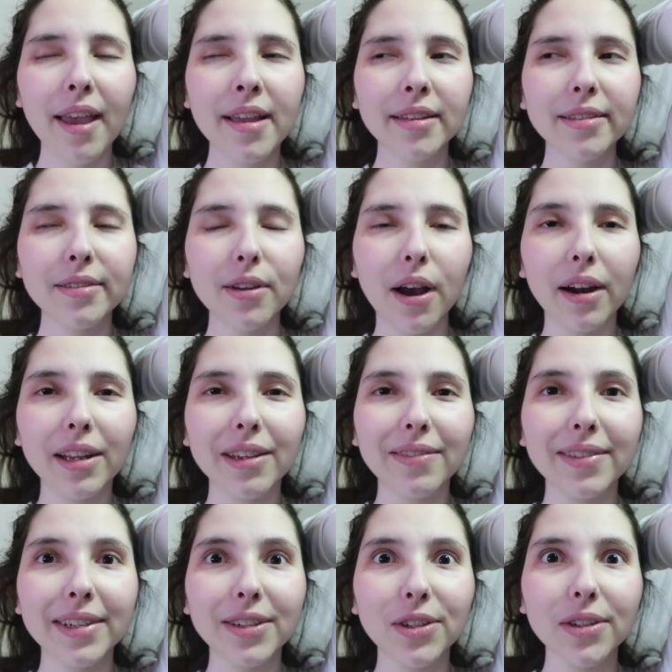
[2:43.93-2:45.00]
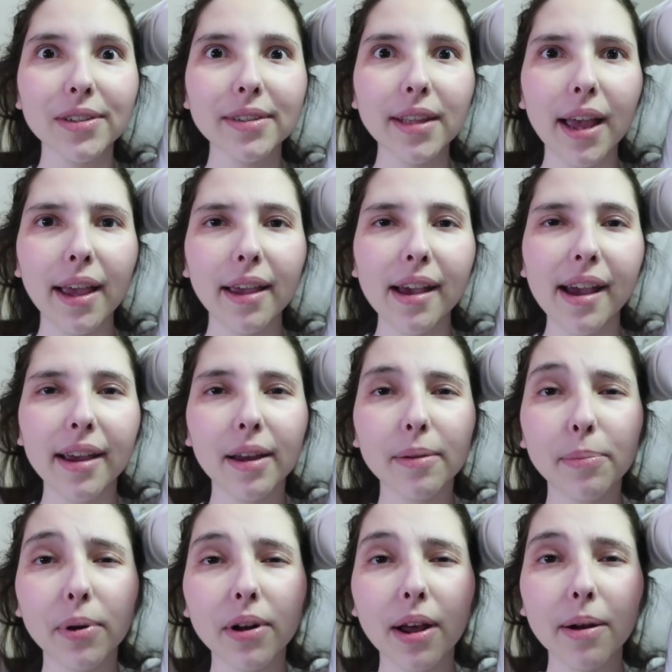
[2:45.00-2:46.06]
it's not even just like I
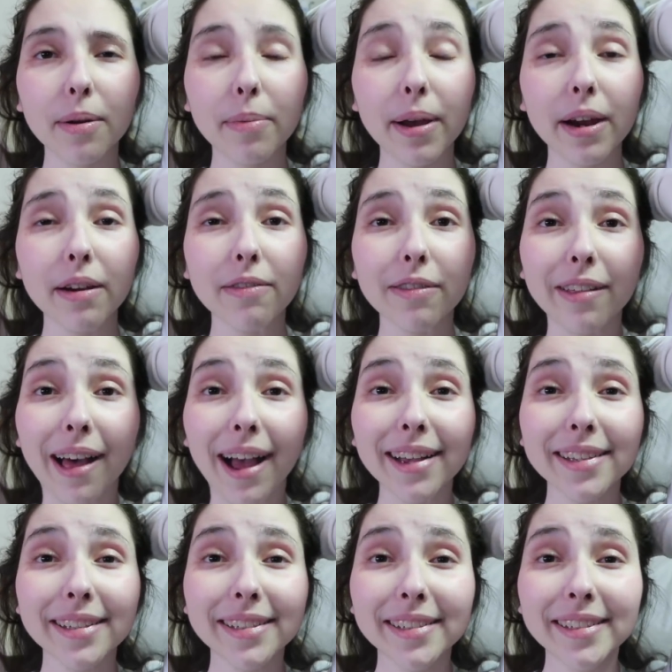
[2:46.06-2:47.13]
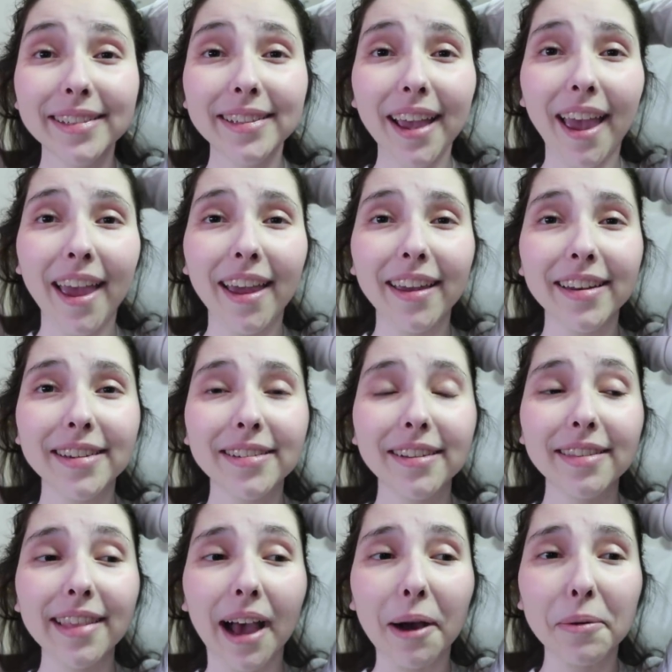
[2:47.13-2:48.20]
could put on a pair of glasses and
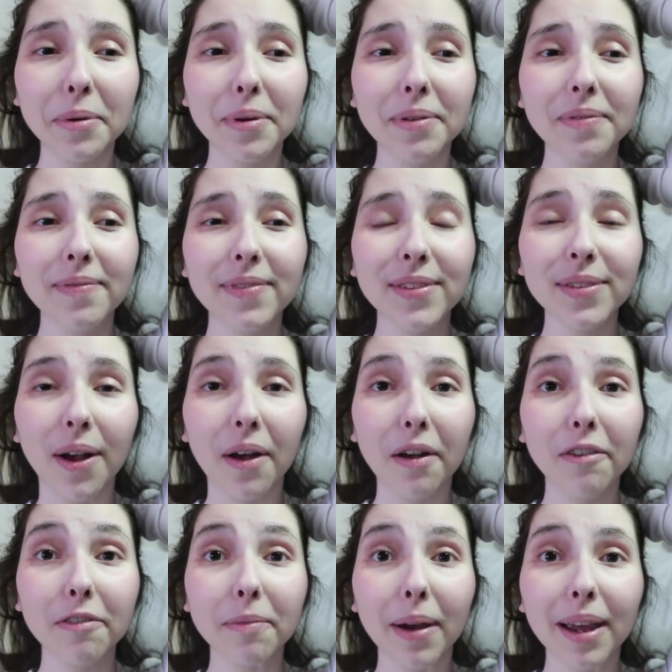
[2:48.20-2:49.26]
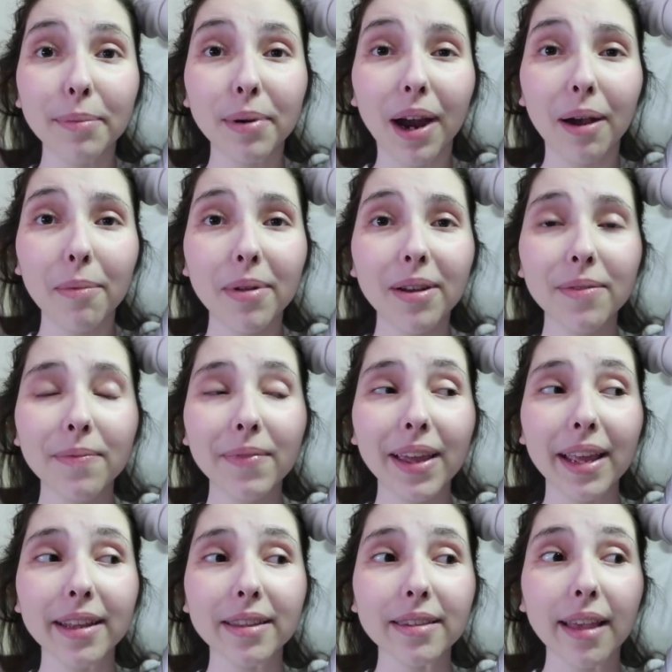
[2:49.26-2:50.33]
that would solve my problem.
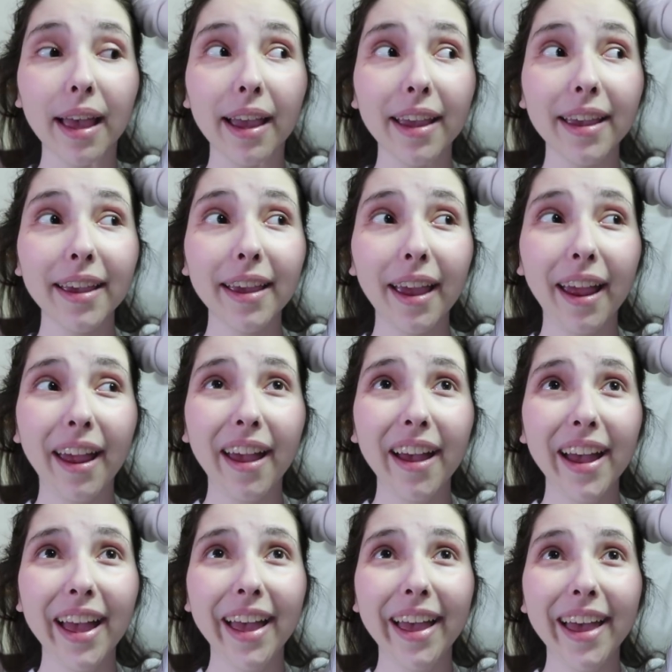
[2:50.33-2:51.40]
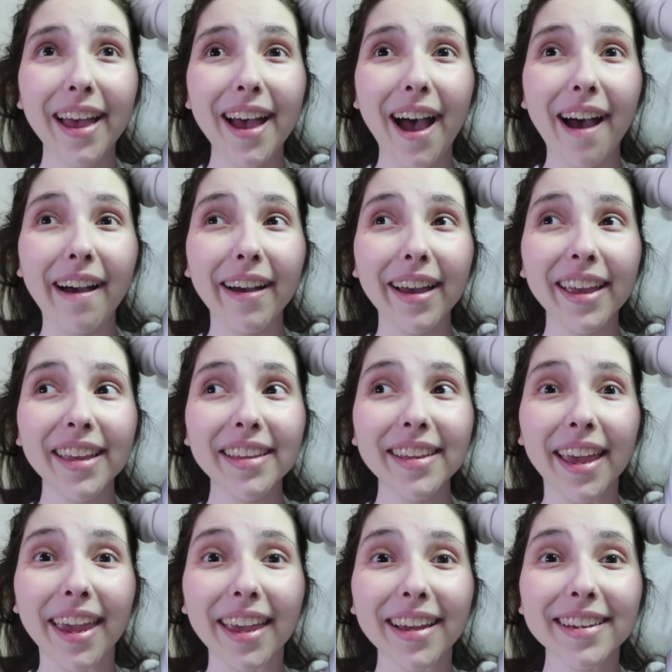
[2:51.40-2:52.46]
It's like I
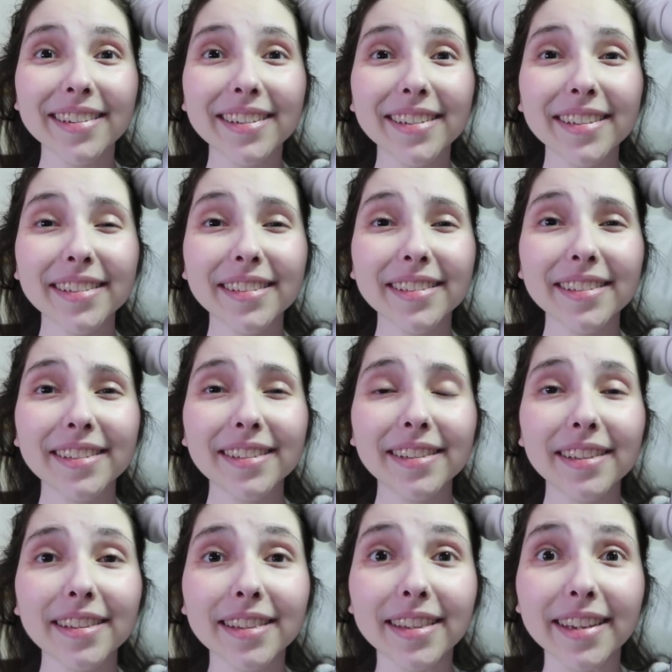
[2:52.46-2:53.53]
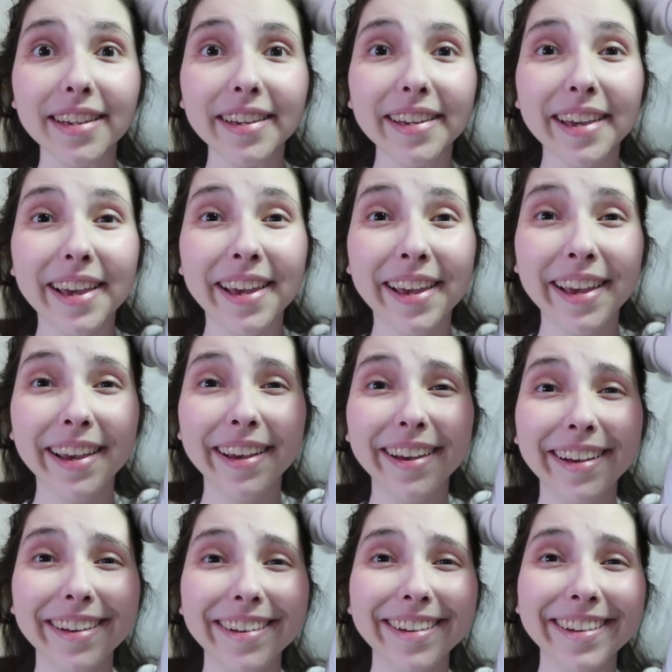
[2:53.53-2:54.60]
can't see.
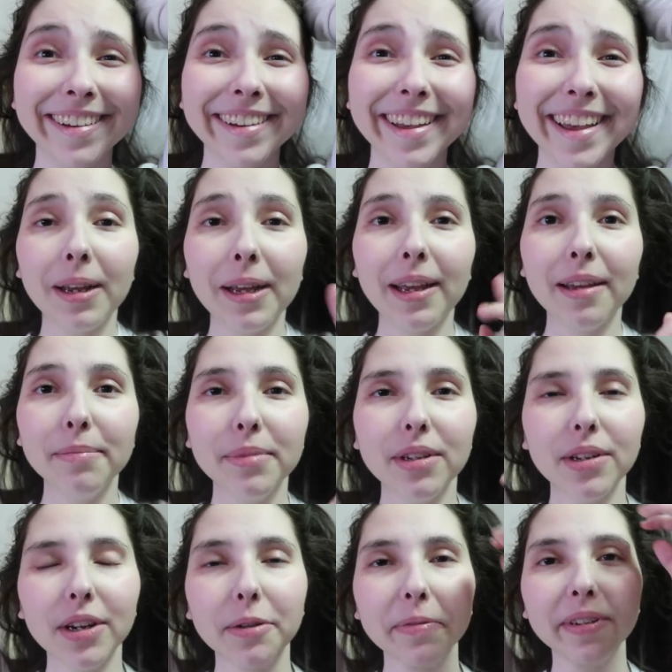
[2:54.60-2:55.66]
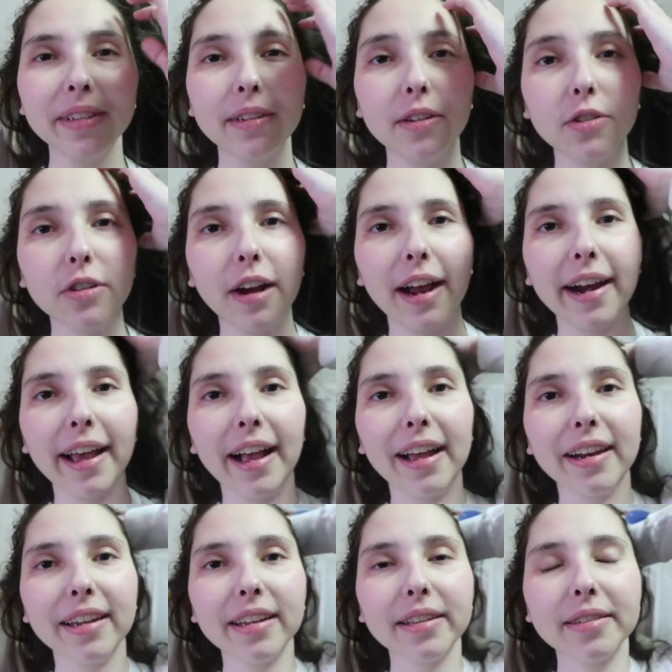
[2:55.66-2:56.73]
But I am determined to try to
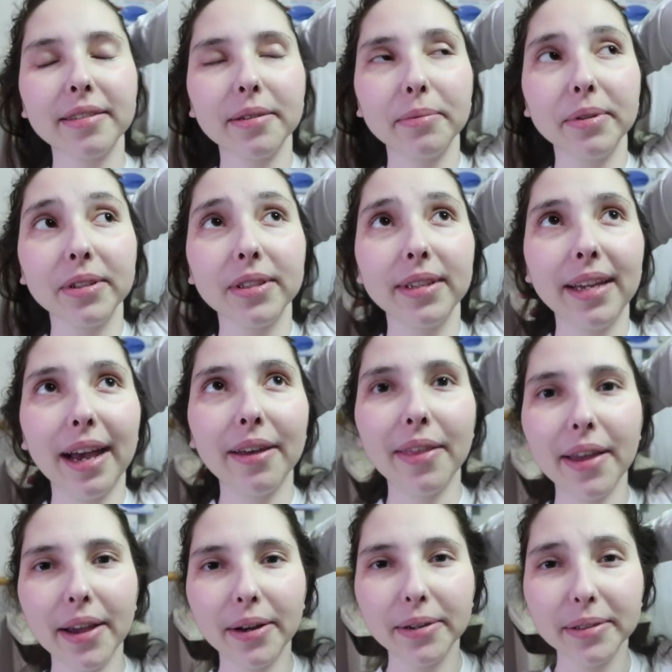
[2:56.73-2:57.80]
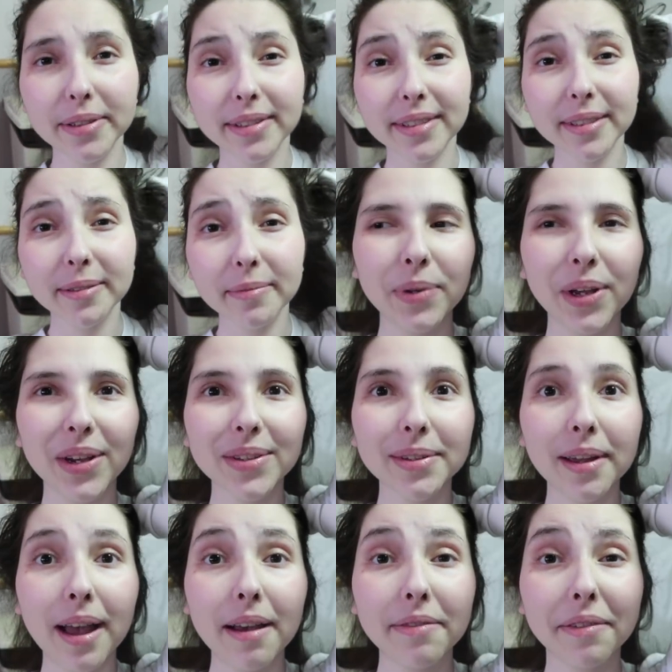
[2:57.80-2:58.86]
edit, so we'll see how that goes. We
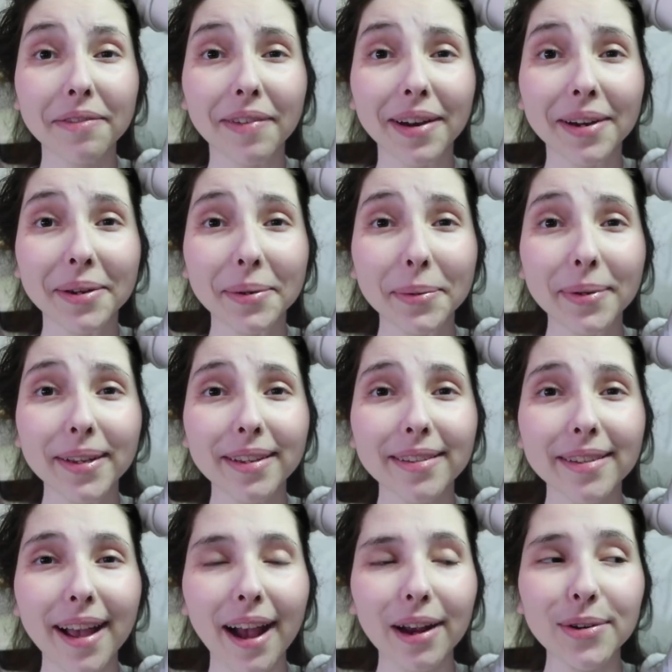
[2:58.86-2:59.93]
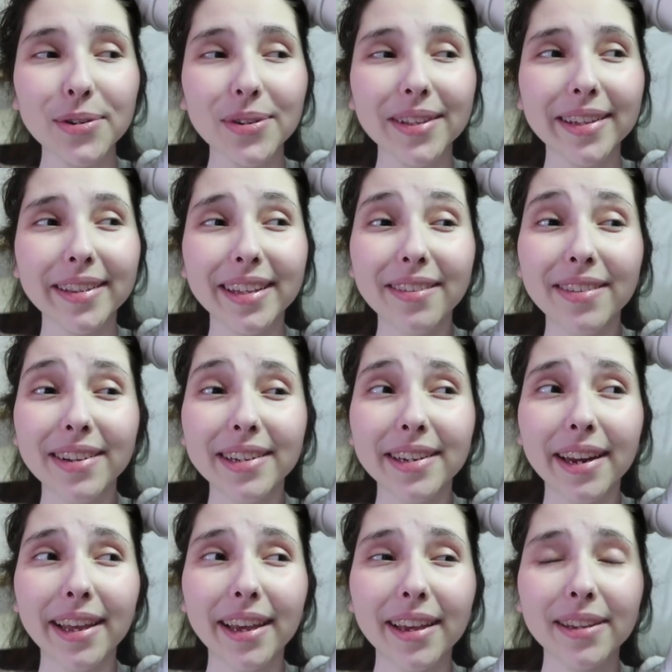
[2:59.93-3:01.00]
also have a friend who is actually leaving
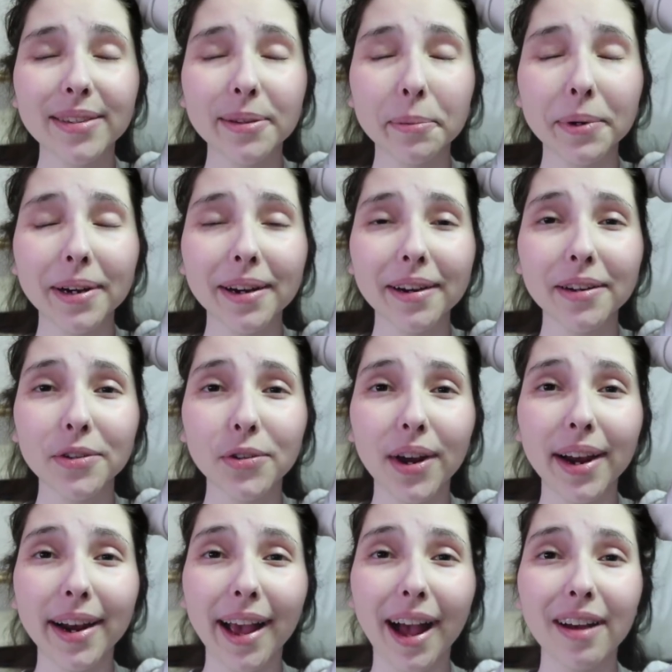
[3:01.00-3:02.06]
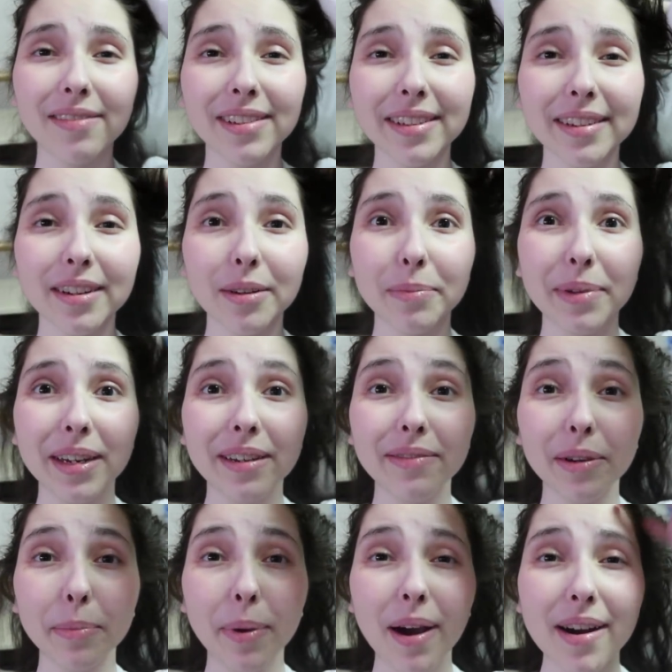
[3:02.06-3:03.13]
today, so we're gonna try to have a little bit
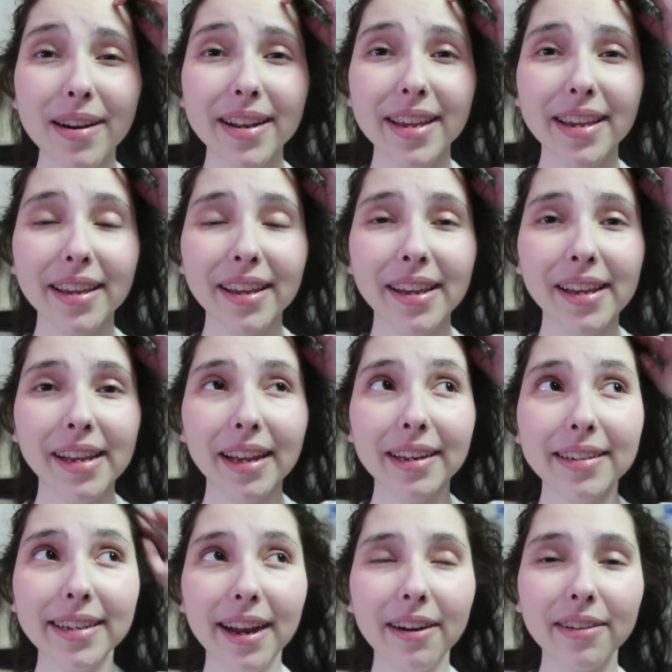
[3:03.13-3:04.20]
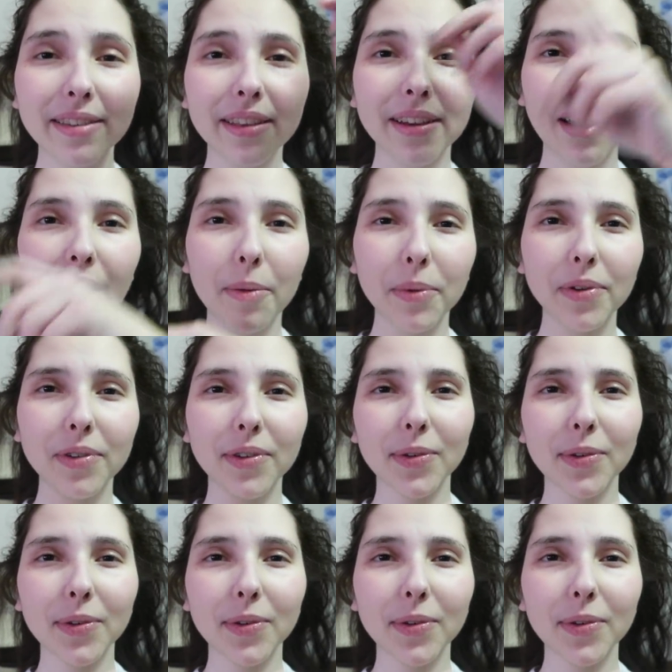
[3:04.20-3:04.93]
of a party down in the common